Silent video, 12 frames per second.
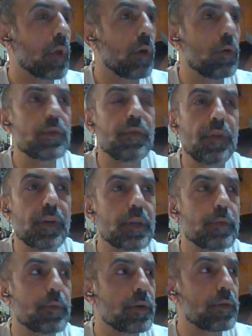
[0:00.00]
It was a fun
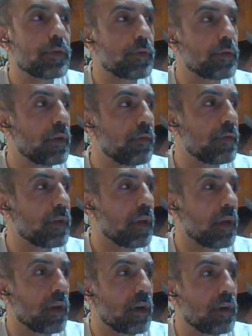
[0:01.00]
experience. It was
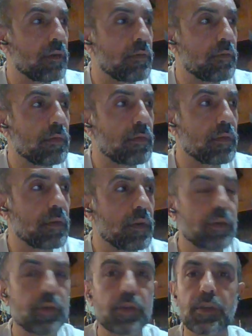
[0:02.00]
definitely like
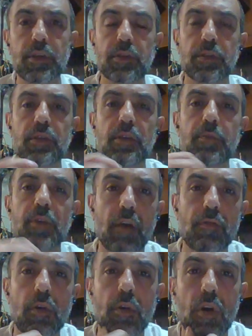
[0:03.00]
interesting to see me
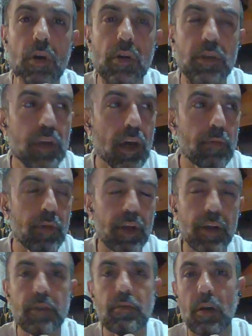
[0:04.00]
after a long time, like
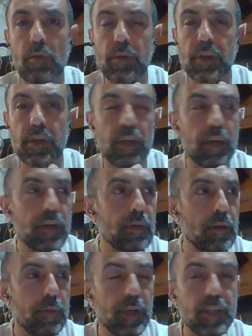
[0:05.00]
not really like
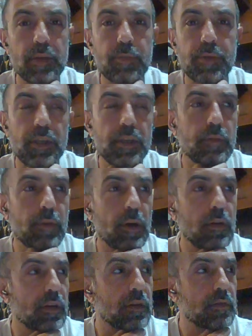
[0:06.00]
a bit tipsy, but
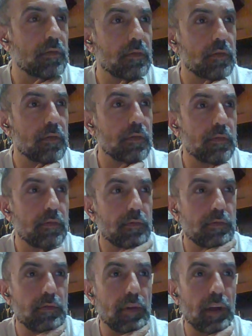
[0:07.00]
like
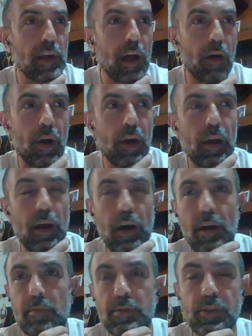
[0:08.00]
how I
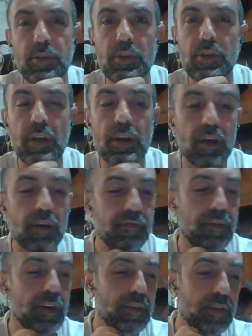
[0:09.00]
am. It's just like kind of
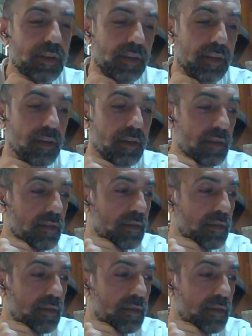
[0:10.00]
fun to see.